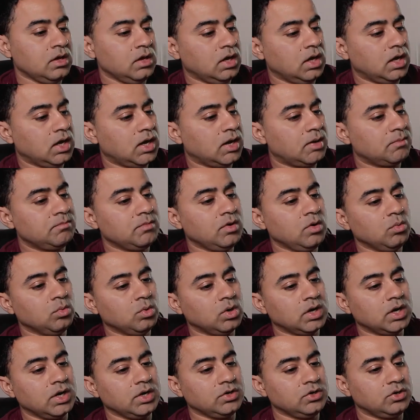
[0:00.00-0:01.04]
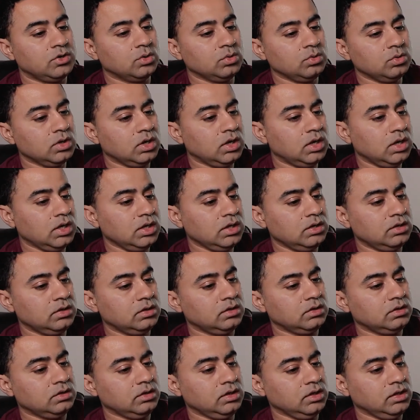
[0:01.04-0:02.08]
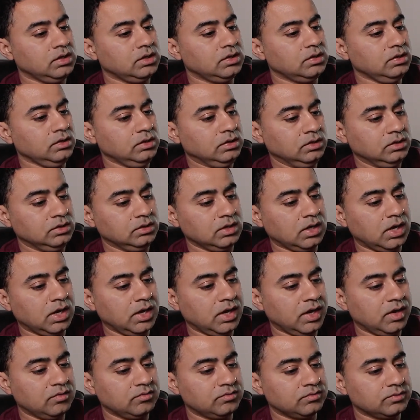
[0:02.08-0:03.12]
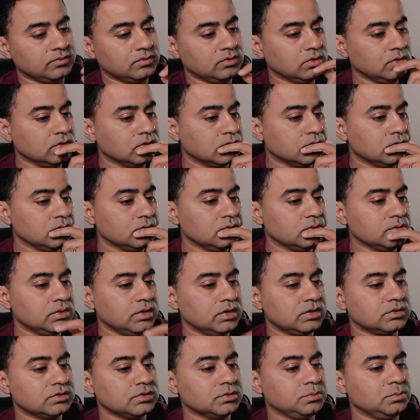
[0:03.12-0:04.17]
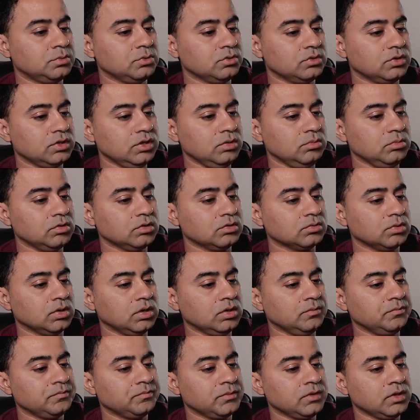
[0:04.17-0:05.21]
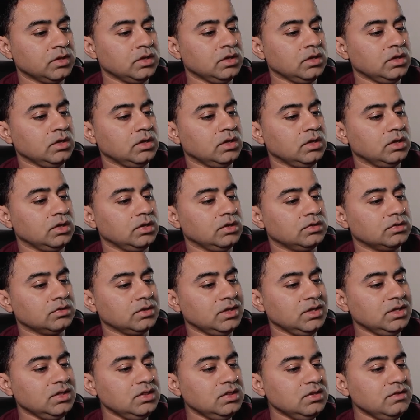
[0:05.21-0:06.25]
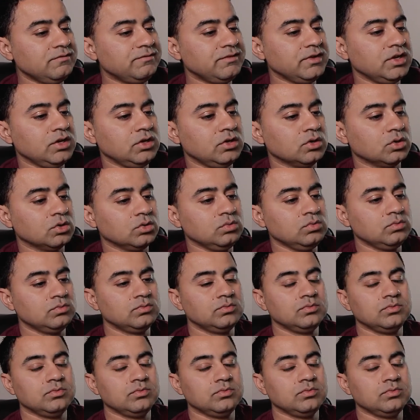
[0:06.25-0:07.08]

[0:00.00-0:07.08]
What I don't like, and I have talked to their support team as well, is in the video,